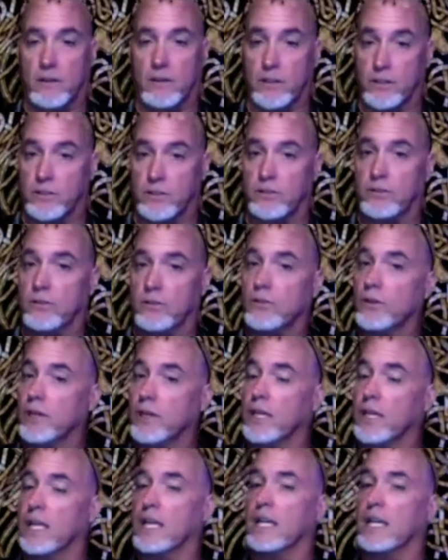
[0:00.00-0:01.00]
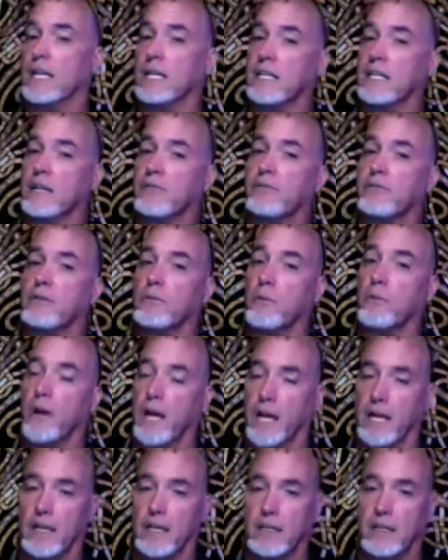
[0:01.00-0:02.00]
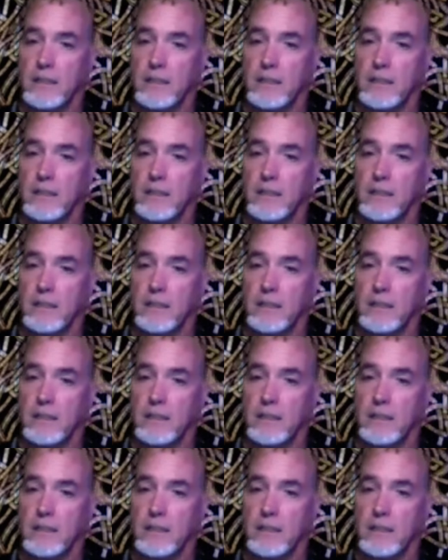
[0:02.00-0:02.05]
They're just doing it in a different way.